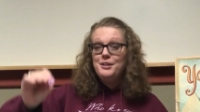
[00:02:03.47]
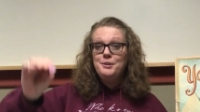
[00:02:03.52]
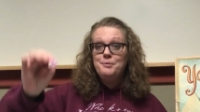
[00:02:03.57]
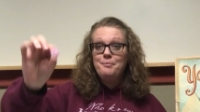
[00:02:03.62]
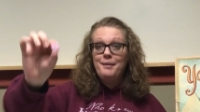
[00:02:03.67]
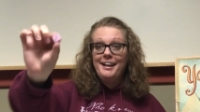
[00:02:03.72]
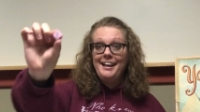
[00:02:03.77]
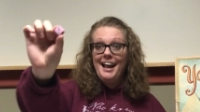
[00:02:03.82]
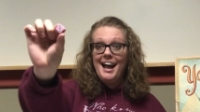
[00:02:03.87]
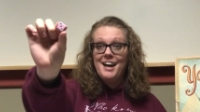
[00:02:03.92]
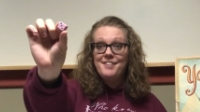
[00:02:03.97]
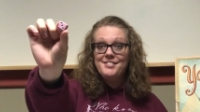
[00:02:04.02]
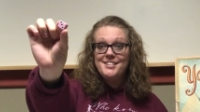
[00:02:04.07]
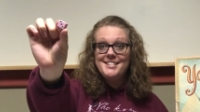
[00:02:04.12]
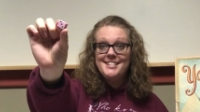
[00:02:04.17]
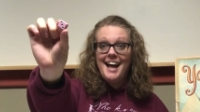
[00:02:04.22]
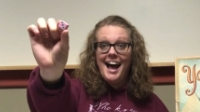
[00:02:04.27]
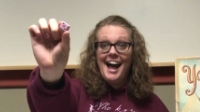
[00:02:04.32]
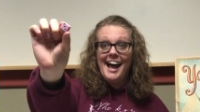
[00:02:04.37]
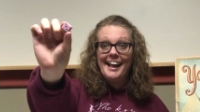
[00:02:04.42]
you might have a
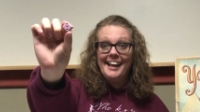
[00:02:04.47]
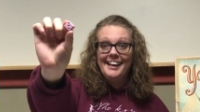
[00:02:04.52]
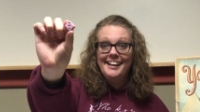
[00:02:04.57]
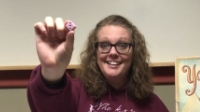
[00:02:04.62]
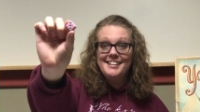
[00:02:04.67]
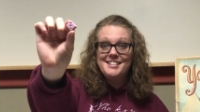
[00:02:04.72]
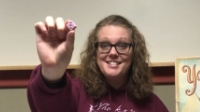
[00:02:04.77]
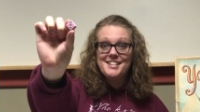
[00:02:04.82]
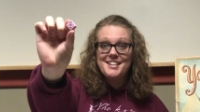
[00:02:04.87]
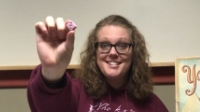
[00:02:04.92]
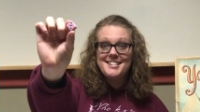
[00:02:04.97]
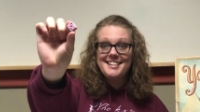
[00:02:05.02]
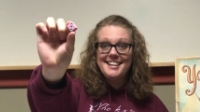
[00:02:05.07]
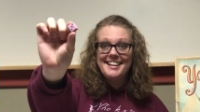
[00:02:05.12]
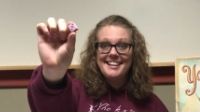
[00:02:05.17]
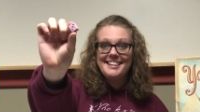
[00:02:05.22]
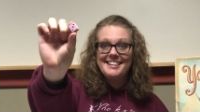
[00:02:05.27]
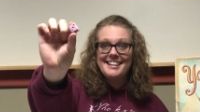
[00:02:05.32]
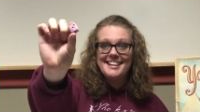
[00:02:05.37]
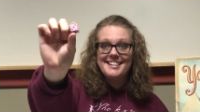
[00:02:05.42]
die, just
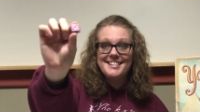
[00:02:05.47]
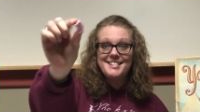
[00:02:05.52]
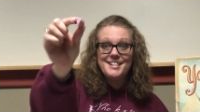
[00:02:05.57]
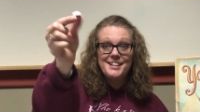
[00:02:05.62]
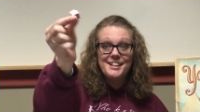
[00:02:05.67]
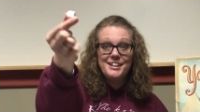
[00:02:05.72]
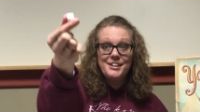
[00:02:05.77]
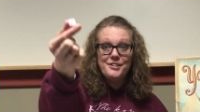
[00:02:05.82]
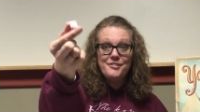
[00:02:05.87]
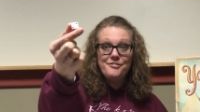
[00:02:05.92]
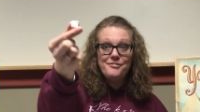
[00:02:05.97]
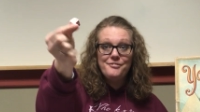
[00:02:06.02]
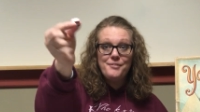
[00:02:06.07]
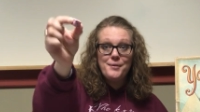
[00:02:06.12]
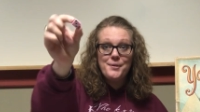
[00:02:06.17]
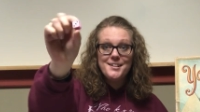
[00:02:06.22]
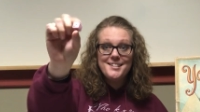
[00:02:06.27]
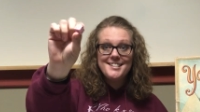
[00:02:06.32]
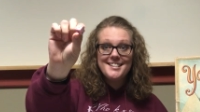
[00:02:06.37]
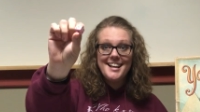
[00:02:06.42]
like this, a little
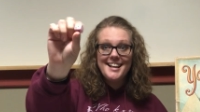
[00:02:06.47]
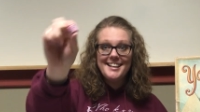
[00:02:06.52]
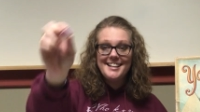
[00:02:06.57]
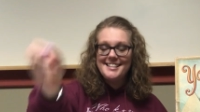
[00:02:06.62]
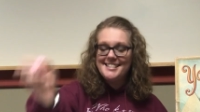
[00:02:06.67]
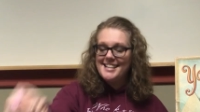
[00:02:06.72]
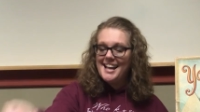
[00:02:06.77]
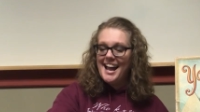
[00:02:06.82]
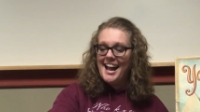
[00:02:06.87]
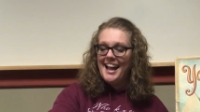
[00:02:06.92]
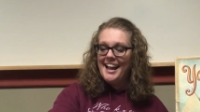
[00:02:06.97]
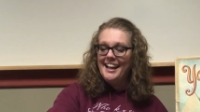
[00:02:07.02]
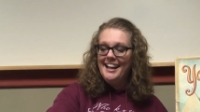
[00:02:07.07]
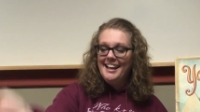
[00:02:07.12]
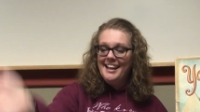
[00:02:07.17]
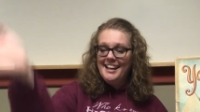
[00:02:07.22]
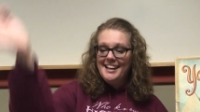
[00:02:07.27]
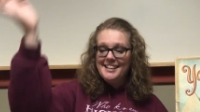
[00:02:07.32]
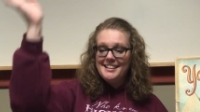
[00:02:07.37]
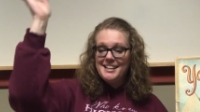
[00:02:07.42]
four-sided die
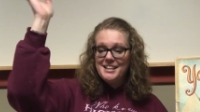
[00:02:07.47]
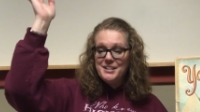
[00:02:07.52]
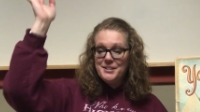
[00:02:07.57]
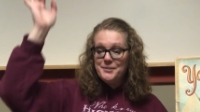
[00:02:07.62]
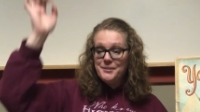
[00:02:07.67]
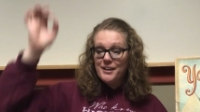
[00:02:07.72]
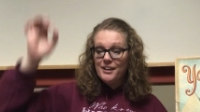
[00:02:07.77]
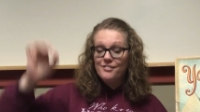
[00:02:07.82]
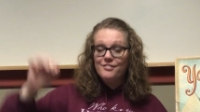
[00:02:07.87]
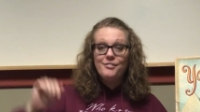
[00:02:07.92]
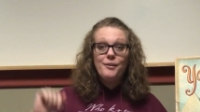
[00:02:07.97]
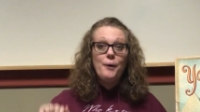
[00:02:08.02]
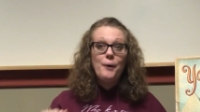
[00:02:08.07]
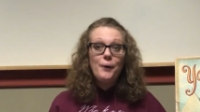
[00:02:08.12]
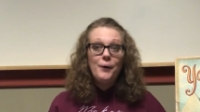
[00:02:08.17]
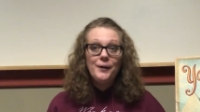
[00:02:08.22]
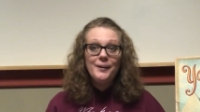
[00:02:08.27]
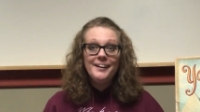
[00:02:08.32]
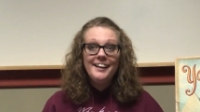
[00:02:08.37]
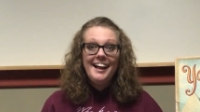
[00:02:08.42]
that you can
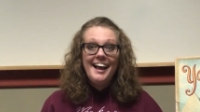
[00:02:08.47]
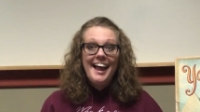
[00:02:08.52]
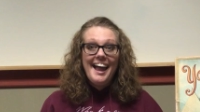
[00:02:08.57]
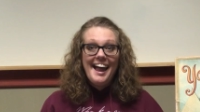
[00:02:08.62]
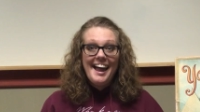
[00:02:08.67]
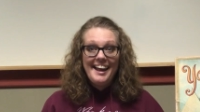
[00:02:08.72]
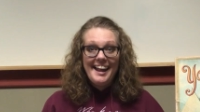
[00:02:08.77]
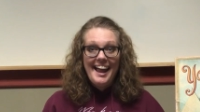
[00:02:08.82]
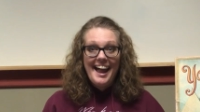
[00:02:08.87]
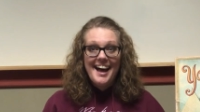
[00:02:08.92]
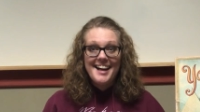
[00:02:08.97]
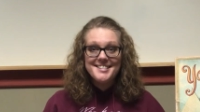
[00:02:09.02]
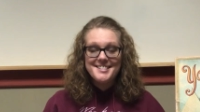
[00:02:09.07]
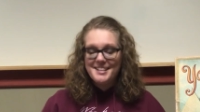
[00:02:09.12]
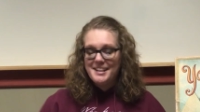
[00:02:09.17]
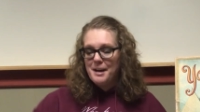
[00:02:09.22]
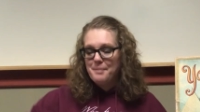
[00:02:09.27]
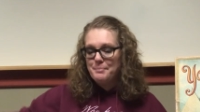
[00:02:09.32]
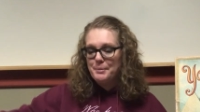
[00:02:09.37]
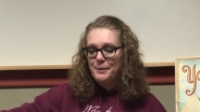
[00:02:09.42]
roll and it has a
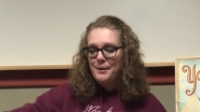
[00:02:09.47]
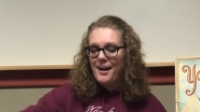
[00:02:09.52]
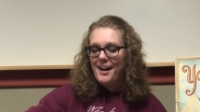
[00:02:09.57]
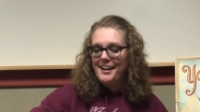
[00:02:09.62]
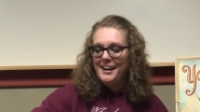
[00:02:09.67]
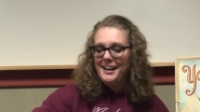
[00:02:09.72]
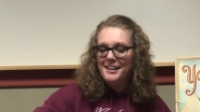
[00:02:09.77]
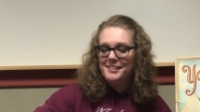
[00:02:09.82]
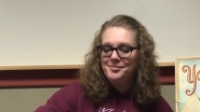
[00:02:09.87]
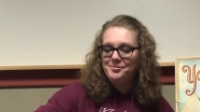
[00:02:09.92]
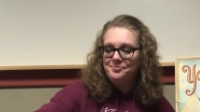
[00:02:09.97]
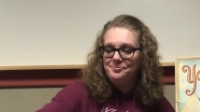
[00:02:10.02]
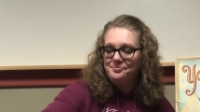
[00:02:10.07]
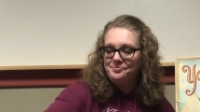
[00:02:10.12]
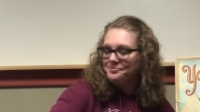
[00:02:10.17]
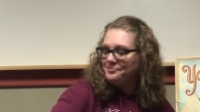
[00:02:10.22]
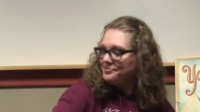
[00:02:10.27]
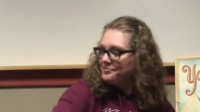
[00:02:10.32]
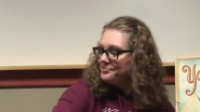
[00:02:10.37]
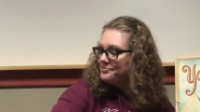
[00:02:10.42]
number on it.
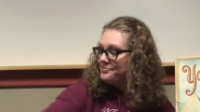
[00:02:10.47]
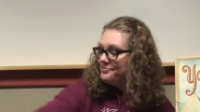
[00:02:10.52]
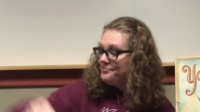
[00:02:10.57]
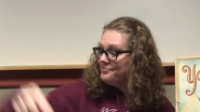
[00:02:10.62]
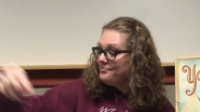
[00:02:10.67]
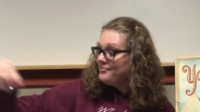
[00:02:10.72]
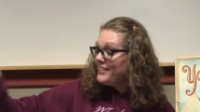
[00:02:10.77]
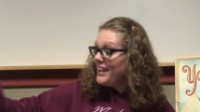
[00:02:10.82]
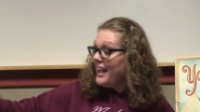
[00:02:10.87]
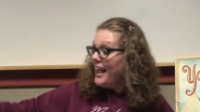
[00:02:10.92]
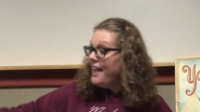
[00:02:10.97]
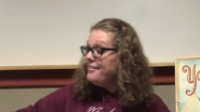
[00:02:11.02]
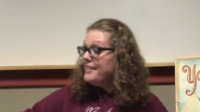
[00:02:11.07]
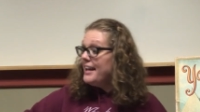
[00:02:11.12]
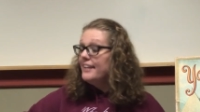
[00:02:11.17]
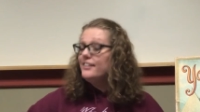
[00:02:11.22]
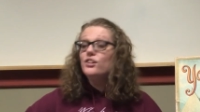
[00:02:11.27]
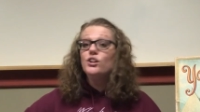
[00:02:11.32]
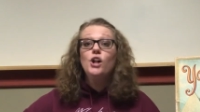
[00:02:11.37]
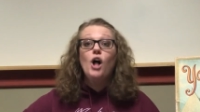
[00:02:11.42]
And
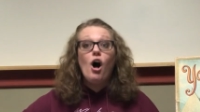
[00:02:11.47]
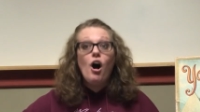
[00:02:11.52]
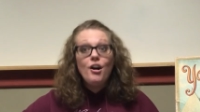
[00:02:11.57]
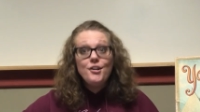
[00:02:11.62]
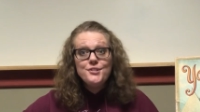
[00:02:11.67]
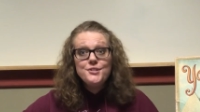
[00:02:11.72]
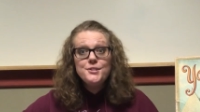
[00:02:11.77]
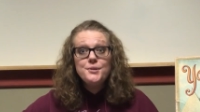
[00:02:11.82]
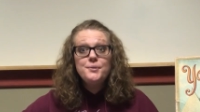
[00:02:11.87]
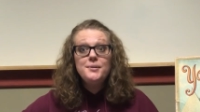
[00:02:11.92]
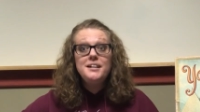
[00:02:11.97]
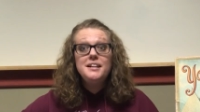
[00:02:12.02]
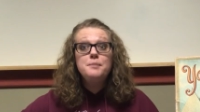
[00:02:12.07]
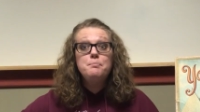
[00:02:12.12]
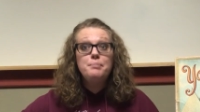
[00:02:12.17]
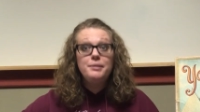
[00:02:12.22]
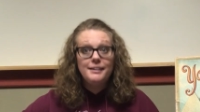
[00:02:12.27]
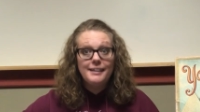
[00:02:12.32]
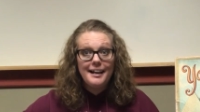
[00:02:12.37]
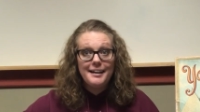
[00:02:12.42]
then you'll also
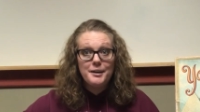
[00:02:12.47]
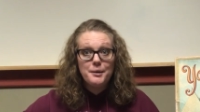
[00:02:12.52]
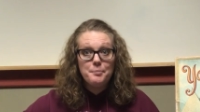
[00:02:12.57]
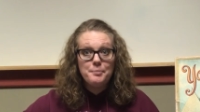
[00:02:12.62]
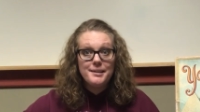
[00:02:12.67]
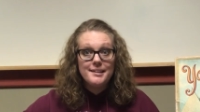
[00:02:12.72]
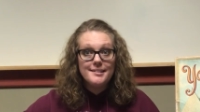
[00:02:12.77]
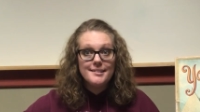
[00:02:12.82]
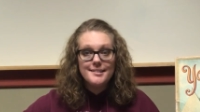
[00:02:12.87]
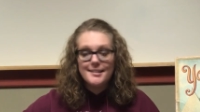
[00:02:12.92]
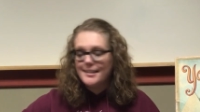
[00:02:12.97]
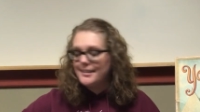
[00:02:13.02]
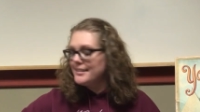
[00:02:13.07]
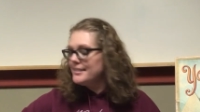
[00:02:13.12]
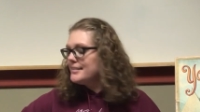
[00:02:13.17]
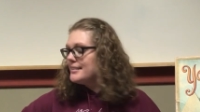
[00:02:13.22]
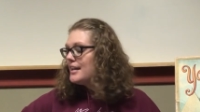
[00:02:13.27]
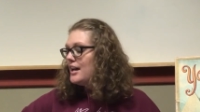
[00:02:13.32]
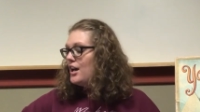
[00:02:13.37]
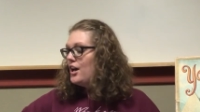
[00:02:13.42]
need player
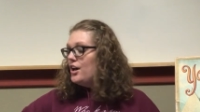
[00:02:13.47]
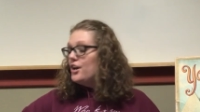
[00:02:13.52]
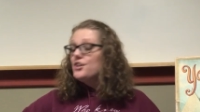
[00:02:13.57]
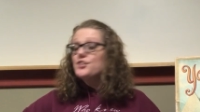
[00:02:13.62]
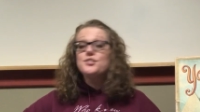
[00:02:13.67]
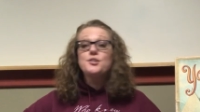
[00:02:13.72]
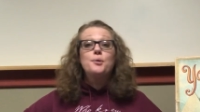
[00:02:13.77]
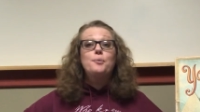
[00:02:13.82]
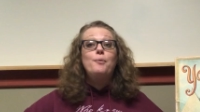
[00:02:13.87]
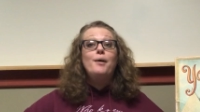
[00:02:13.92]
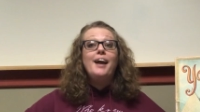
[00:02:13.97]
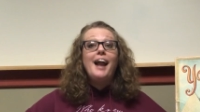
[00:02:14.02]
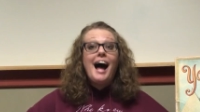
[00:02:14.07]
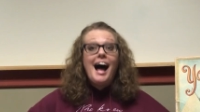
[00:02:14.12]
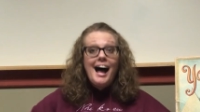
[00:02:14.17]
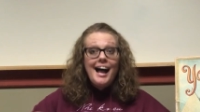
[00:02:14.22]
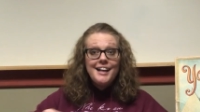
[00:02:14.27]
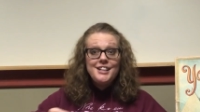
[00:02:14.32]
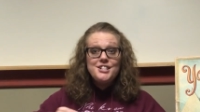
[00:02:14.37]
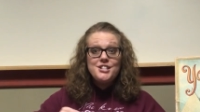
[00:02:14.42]
pieces. So what
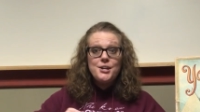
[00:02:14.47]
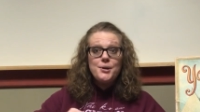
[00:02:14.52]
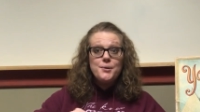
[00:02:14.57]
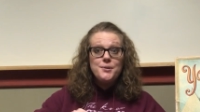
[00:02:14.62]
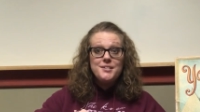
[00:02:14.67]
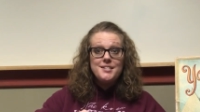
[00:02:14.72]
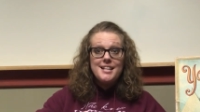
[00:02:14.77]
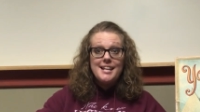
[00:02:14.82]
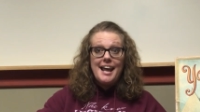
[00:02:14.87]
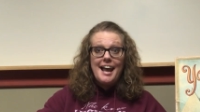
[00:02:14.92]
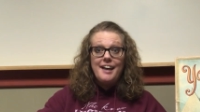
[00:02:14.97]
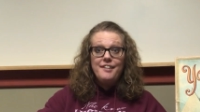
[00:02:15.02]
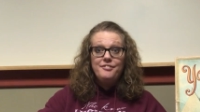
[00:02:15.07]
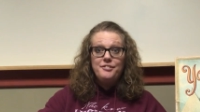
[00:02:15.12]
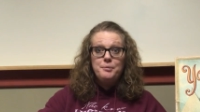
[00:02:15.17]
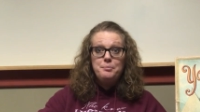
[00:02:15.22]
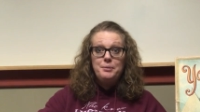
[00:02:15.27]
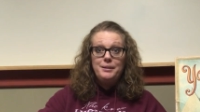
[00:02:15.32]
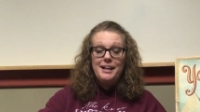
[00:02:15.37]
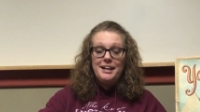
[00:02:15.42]
I chose today
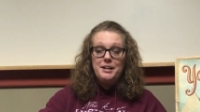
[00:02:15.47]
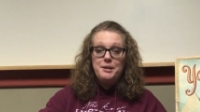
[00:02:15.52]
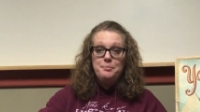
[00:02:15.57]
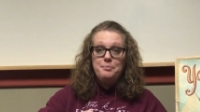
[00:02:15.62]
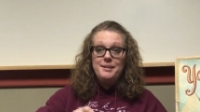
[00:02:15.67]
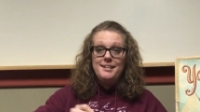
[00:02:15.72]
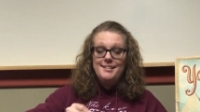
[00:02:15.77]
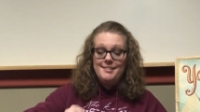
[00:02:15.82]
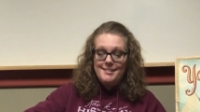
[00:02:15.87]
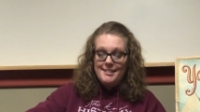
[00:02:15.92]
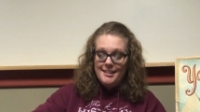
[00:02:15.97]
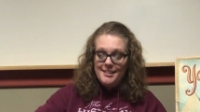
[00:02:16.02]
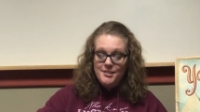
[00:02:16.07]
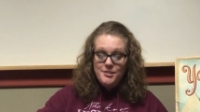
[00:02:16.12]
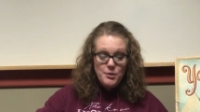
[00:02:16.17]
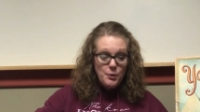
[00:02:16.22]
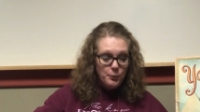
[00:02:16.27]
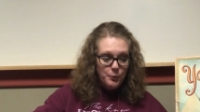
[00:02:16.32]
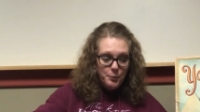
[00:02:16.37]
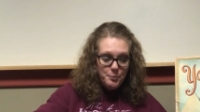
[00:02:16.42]
for player
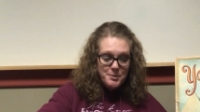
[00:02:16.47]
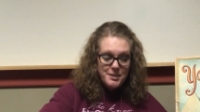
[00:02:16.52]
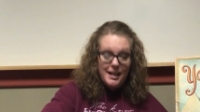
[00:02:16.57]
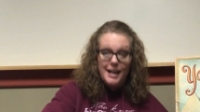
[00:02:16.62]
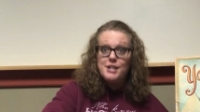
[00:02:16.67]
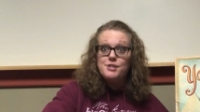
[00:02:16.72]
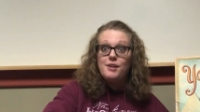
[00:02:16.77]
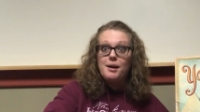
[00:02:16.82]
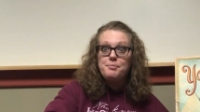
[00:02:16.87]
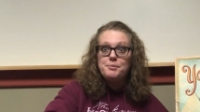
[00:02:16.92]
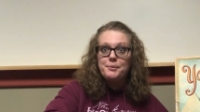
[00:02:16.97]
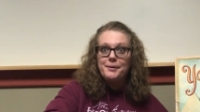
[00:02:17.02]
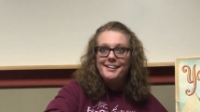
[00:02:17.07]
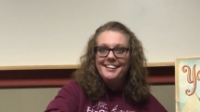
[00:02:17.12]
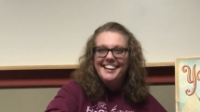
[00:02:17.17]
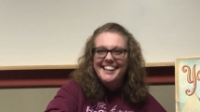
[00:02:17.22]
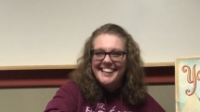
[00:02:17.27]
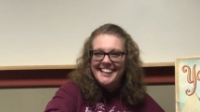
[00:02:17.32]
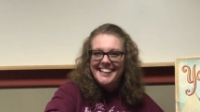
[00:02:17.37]
pieces, whoops, I dropped one.